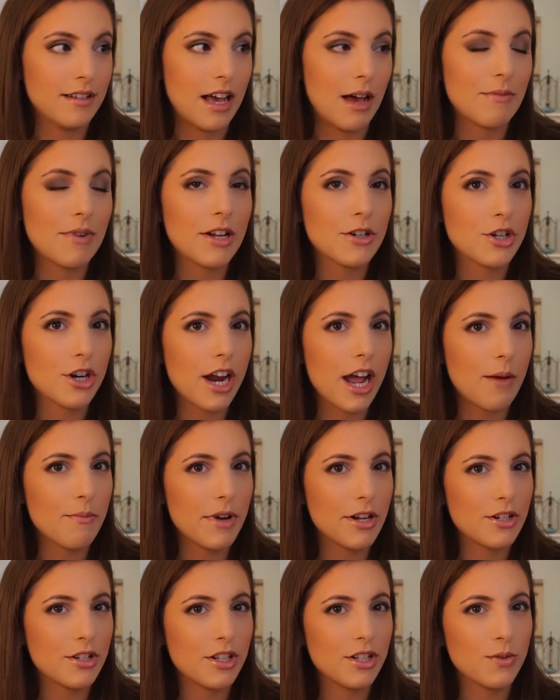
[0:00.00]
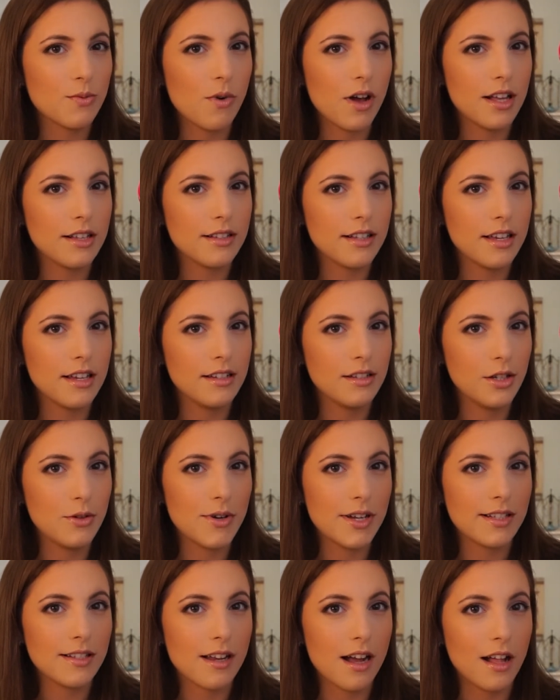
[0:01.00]
I'm not sure how much this was in
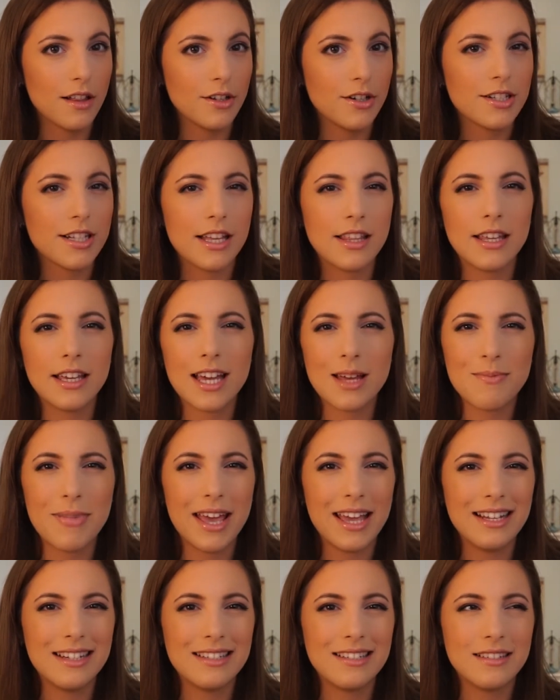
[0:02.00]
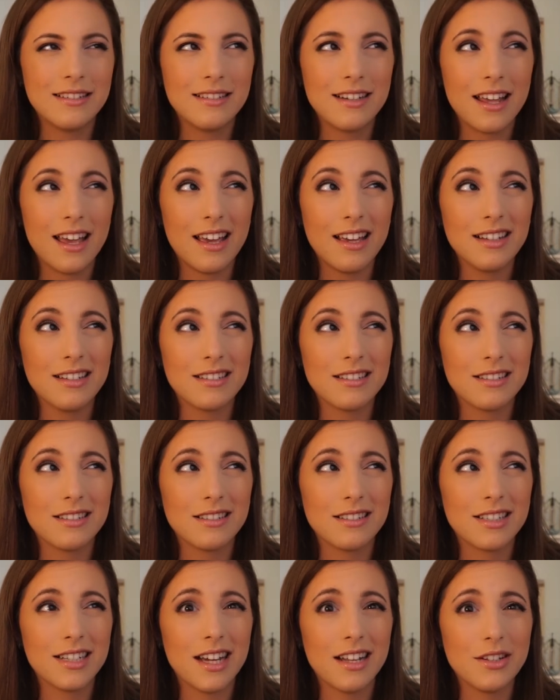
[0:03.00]
US dollars. I think I paid 8
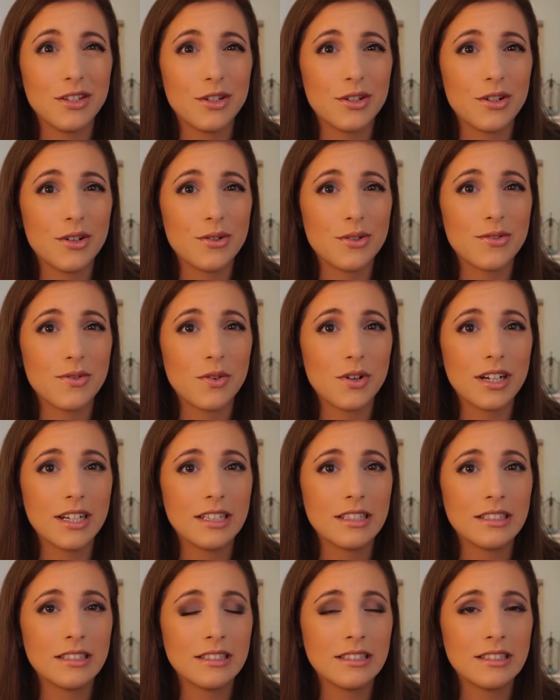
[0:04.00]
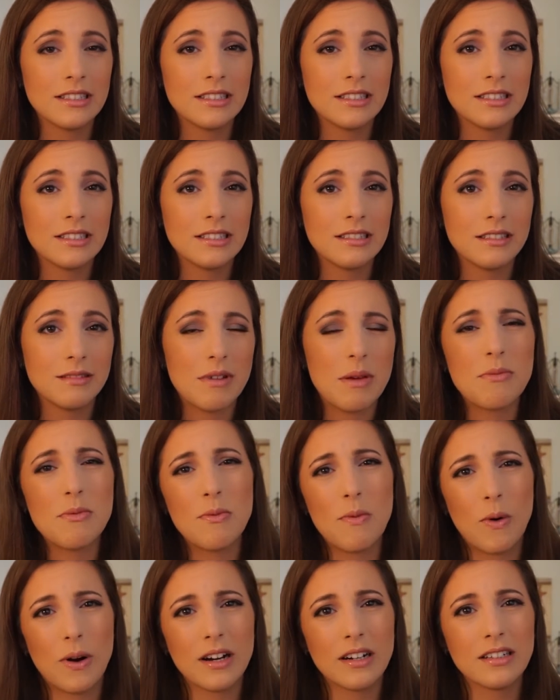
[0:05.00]
or 10 euros for it,
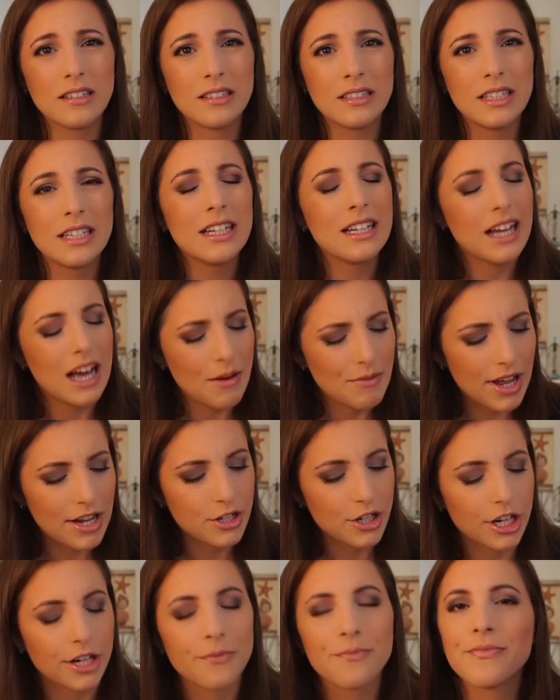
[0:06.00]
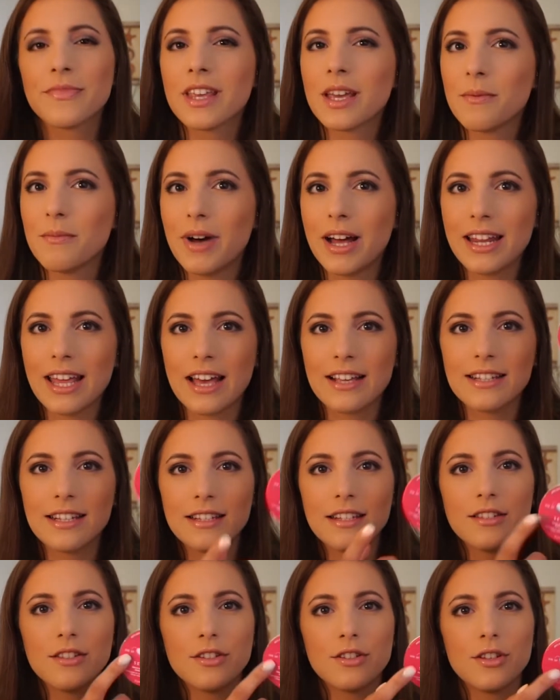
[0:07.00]
maybe more. I'm not sure. But yes,
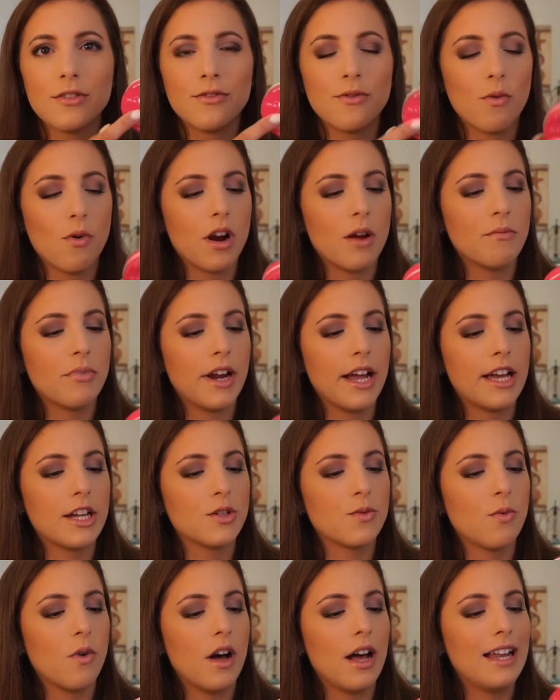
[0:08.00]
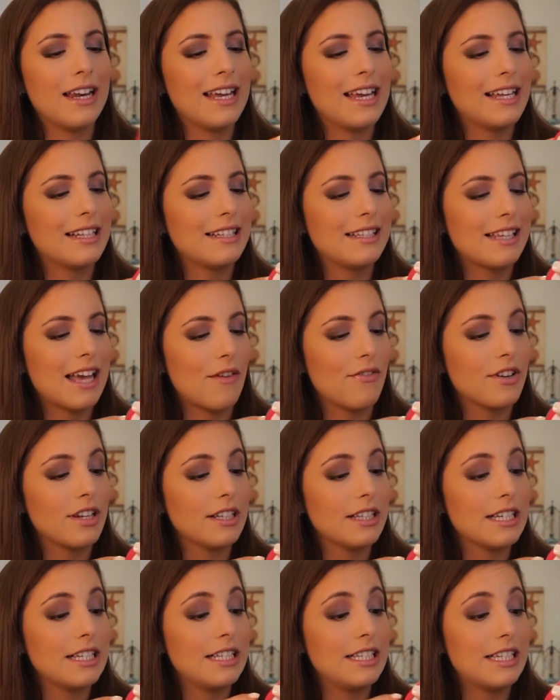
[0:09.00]
this is the Sephora brand one. It's
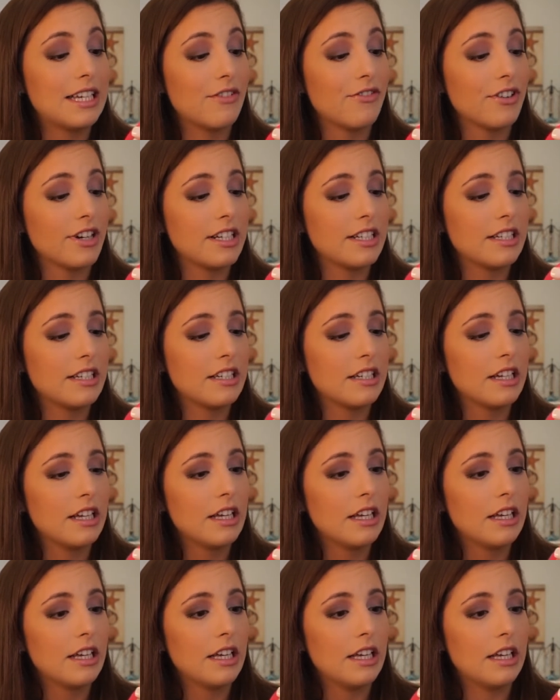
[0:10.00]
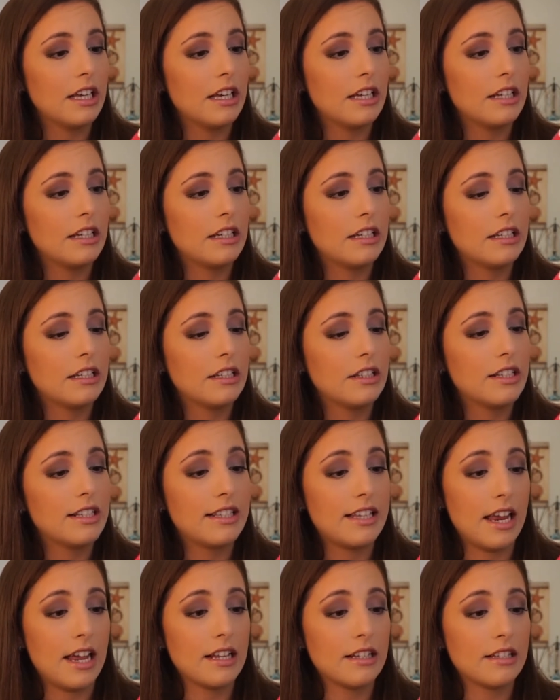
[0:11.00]
definitely different in the
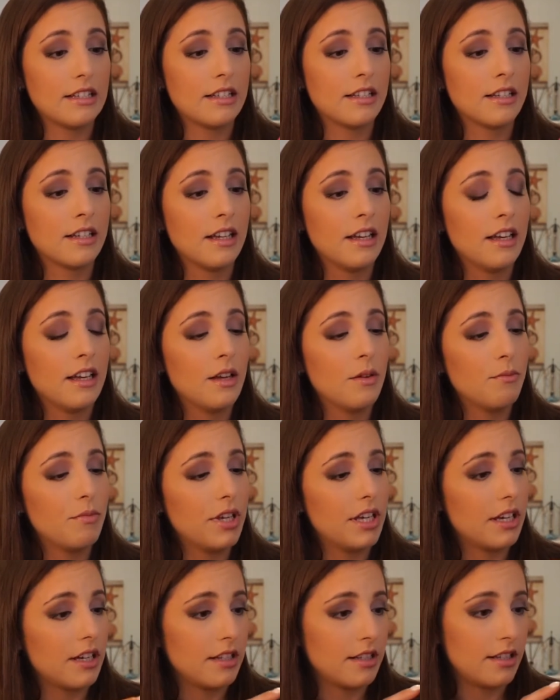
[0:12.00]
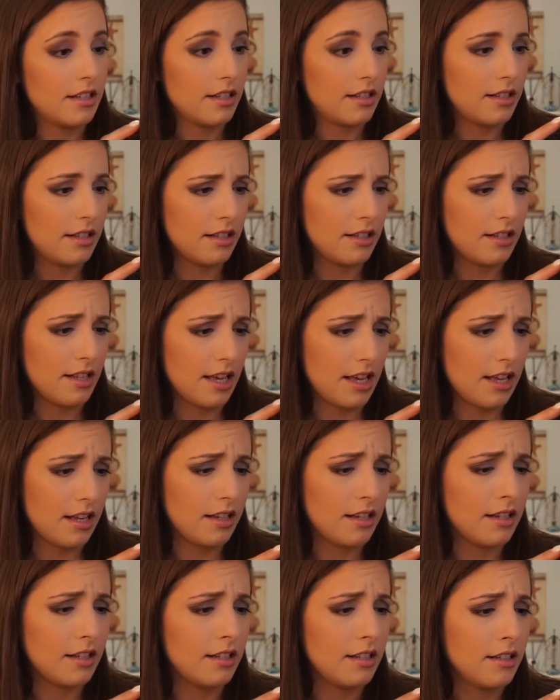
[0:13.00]
States because this is
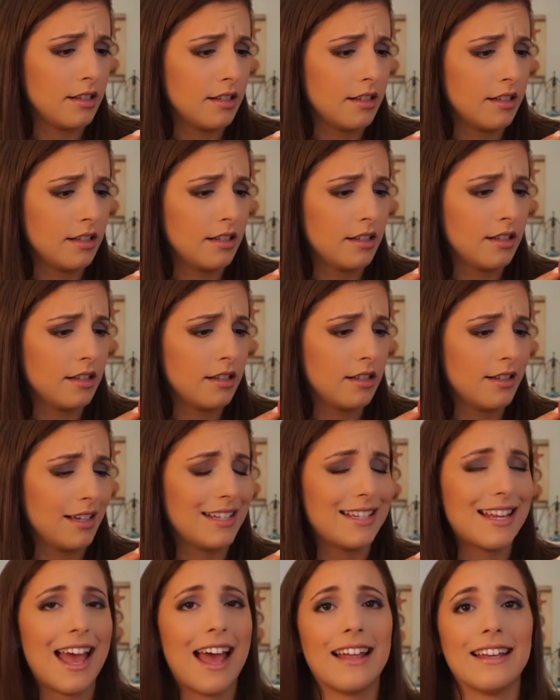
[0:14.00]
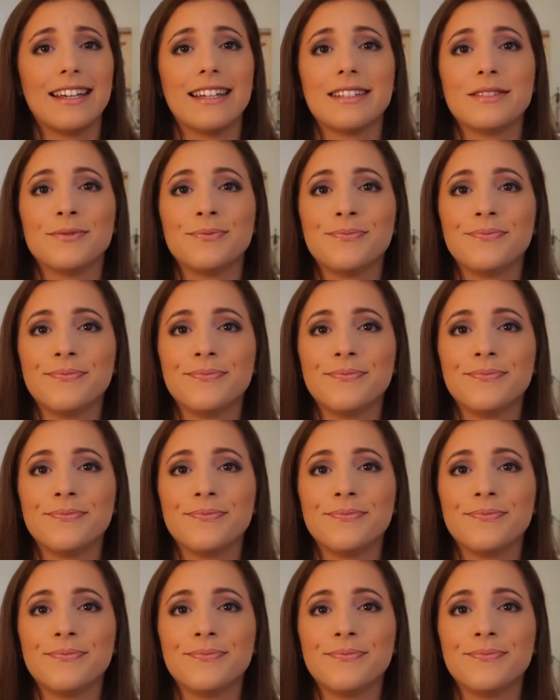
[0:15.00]
in Italian.